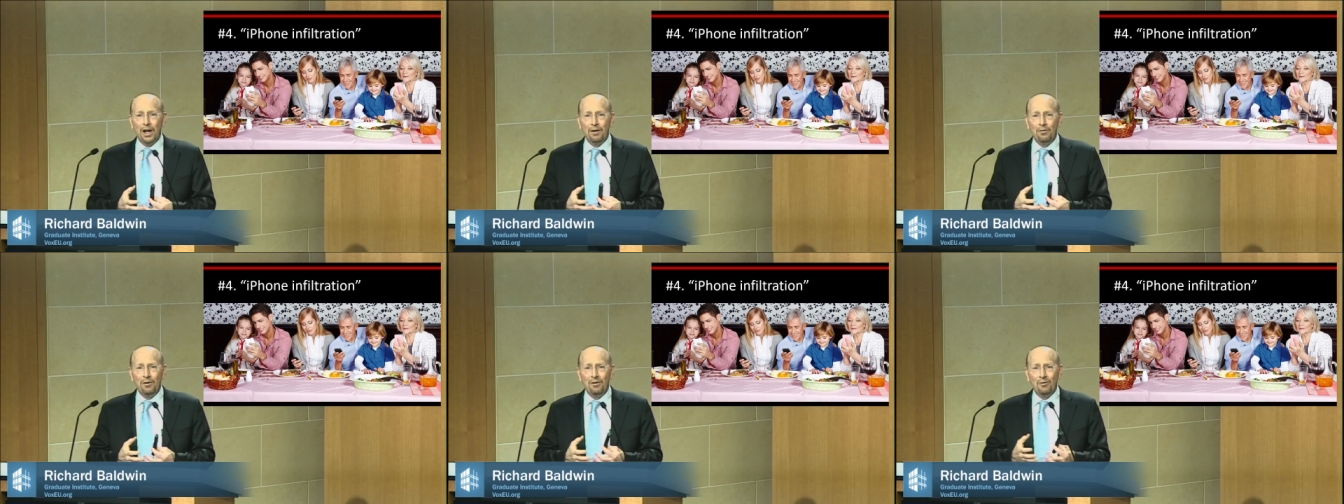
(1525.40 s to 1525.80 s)

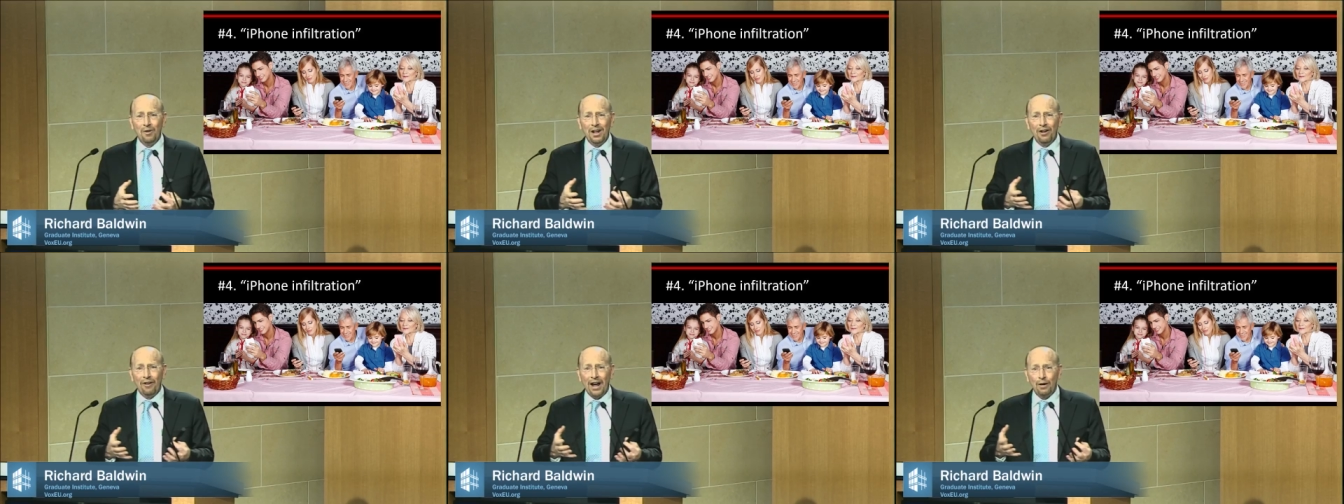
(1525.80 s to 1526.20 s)
way
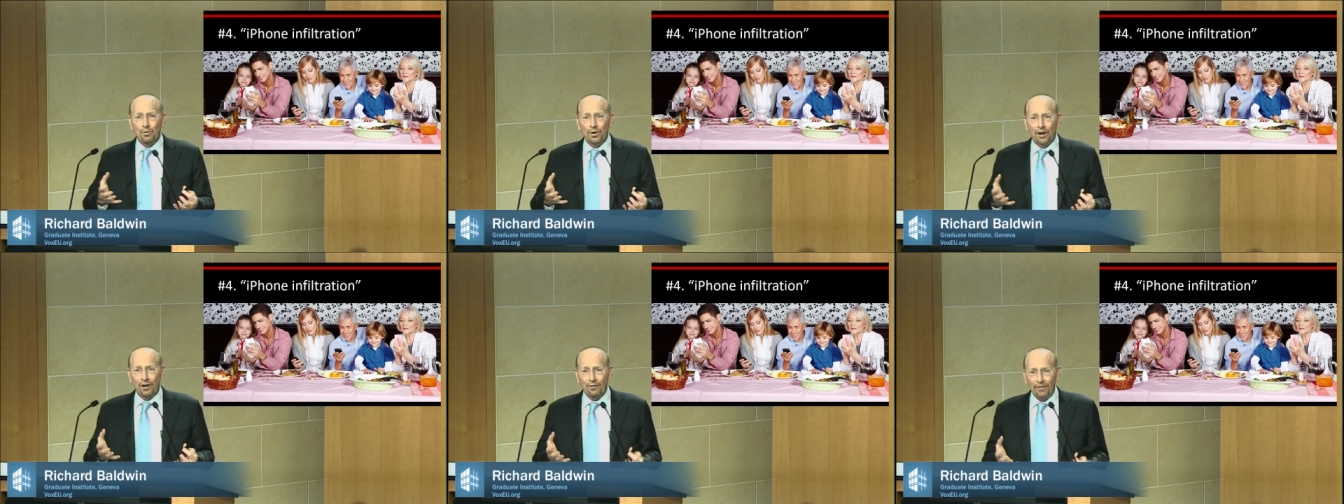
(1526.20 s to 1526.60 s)
we
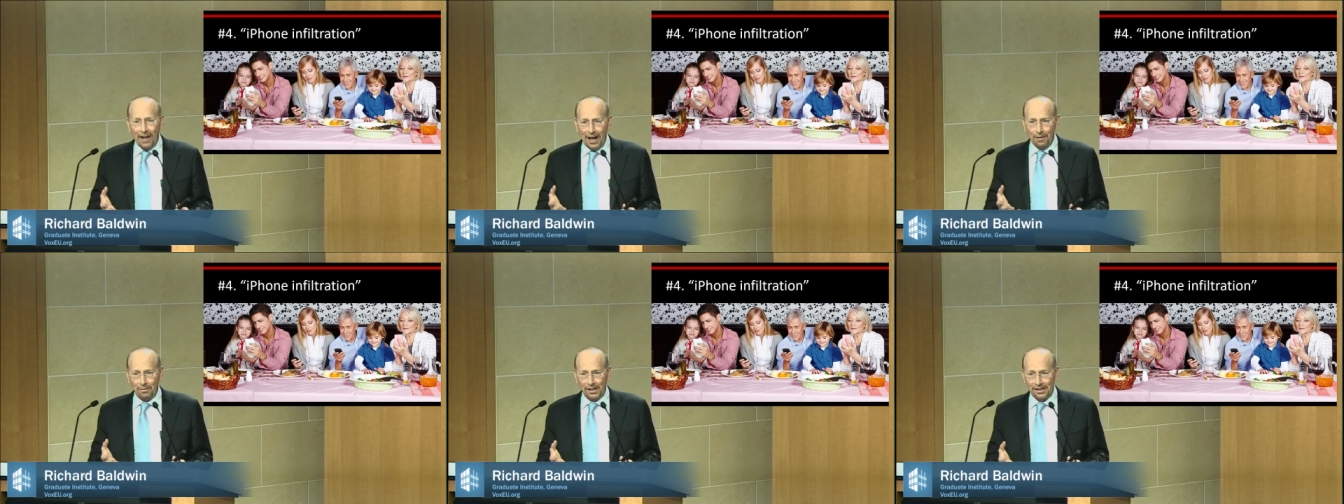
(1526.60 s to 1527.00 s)
interact with our
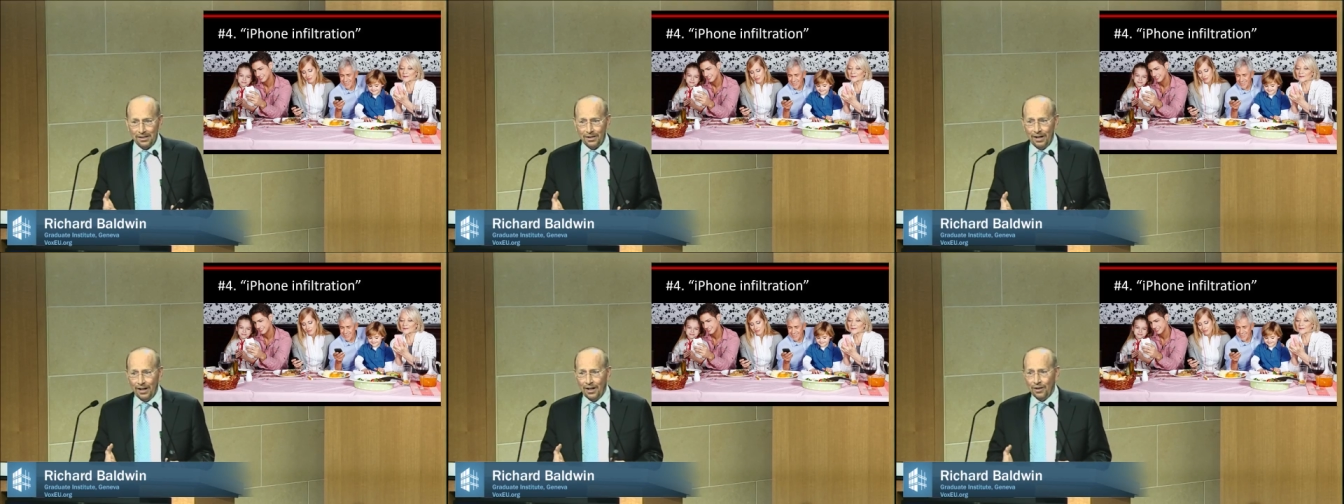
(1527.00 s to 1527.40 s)

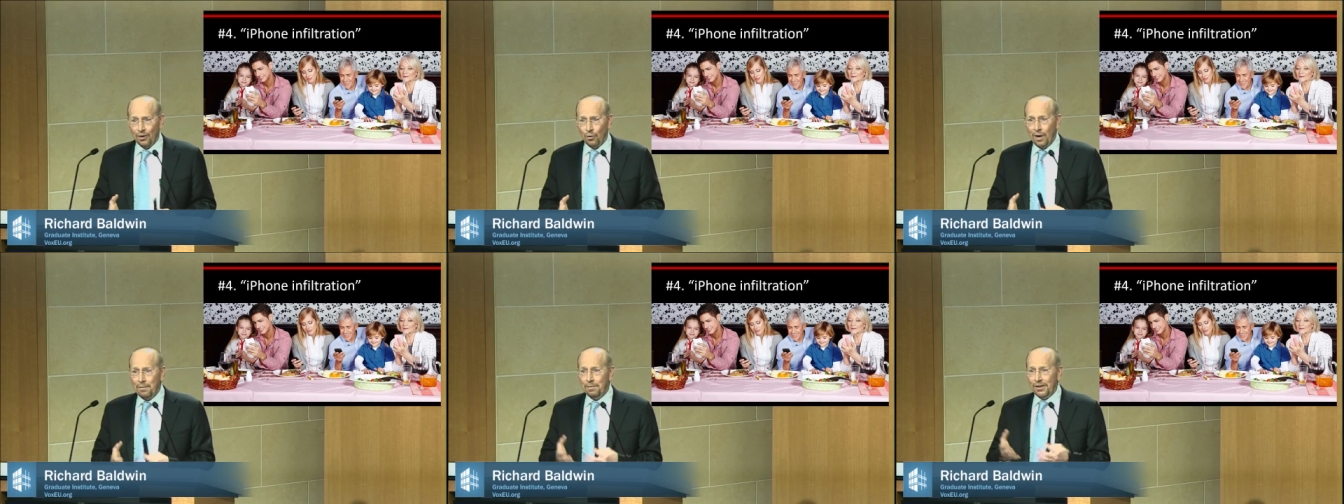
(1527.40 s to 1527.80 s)
families,
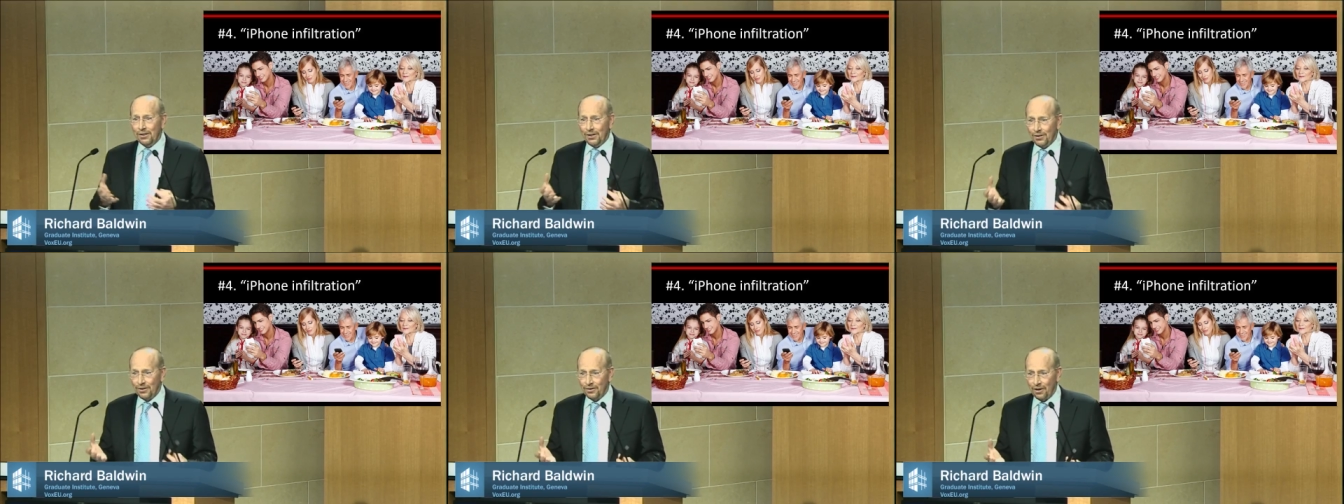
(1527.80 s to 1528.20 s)
the way
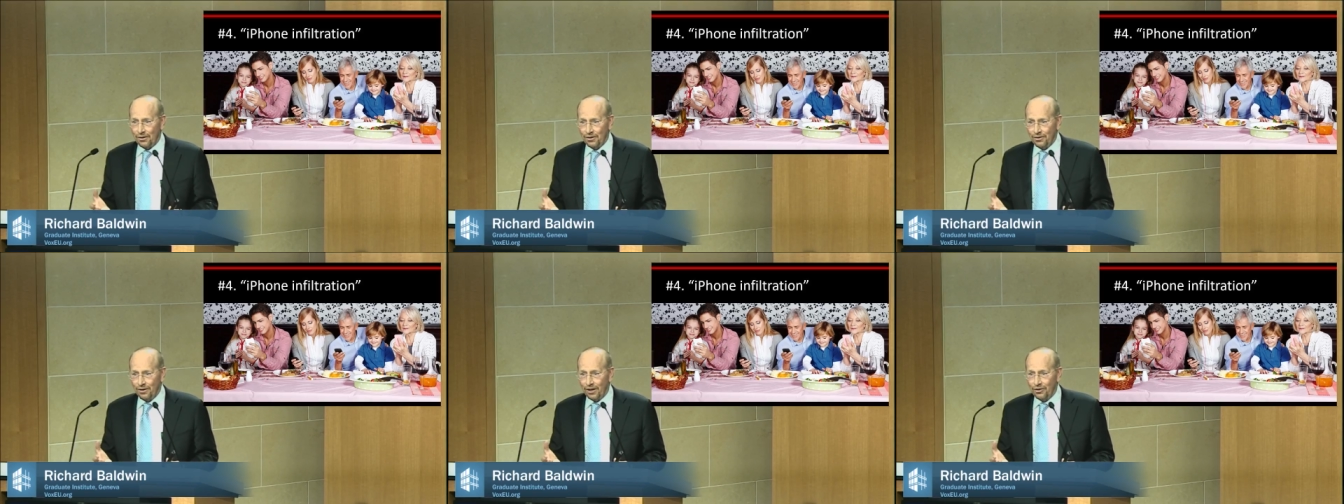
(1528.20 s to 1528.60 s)
businesses
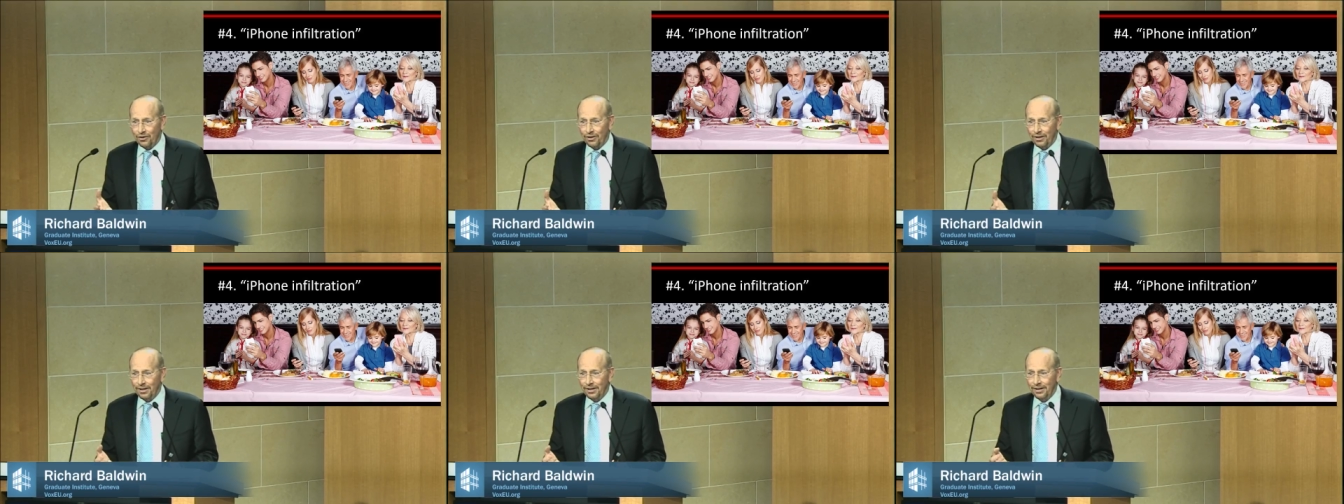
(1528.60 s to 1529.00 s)
are
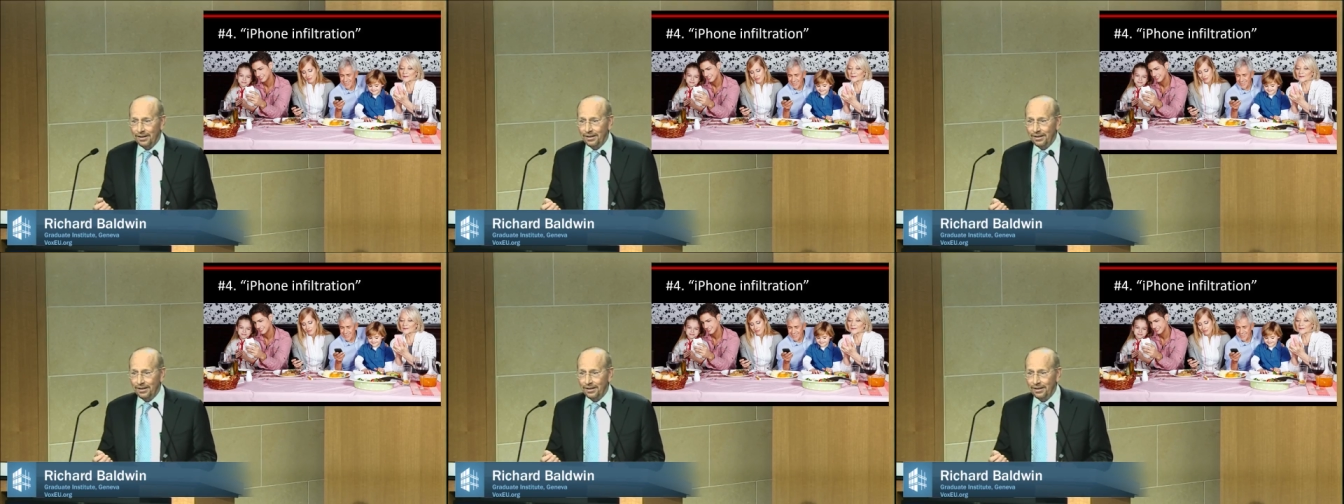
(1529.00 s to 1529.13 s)
structured.